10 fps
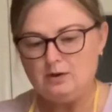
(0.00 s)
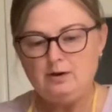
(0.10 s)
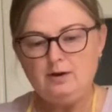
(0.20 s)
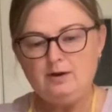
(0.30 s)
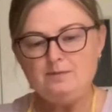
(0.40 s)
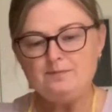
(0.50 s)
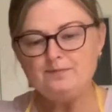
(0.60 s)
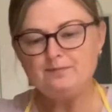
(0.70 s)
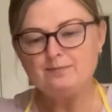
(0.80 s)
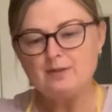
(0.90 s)
Okay,
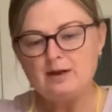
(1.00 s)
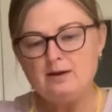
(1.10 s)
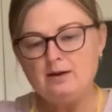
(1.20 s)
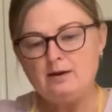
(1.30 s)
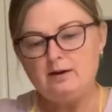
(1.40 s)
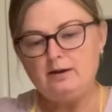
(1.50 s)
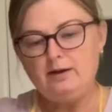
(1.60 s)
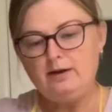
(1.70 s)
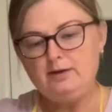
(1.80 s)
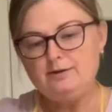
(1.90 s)

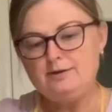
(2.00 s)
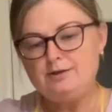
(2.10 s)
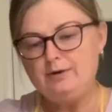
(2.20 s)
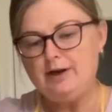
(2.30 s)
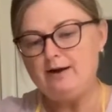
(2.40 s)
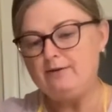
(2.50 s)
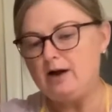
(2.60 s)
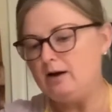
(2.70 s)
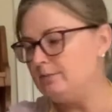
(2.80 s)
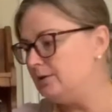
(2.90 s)
and
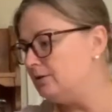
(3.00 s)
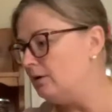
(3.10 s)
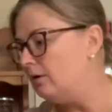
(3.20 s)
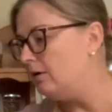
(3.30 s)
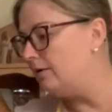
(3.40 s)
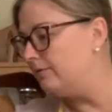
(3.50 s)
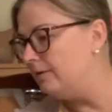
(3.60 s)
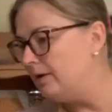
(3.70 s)
2.5 cups of